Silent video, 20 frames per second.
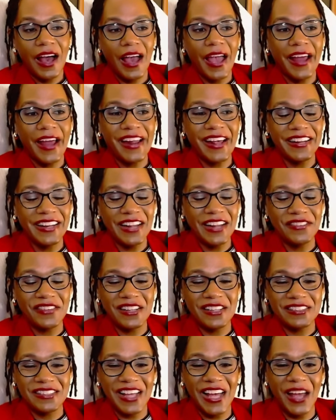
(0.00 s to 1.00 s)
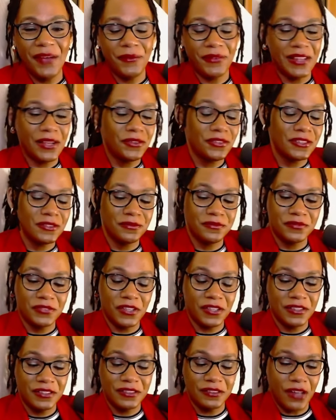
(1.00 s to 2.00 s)
and I didn't have a lot of time because I was a
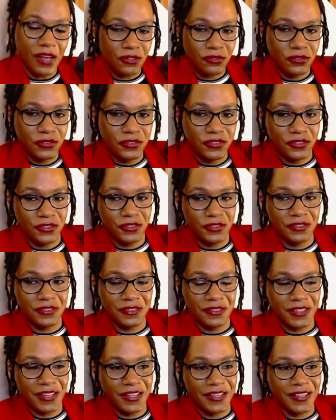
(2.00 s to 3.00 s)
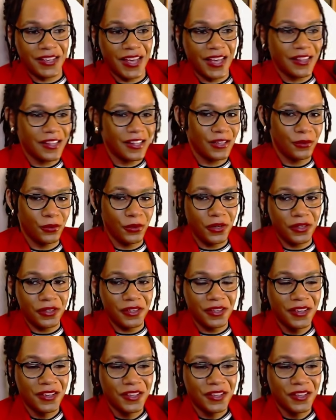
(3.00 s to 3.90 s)
fucking doctoral student. Like, I had a lot of work.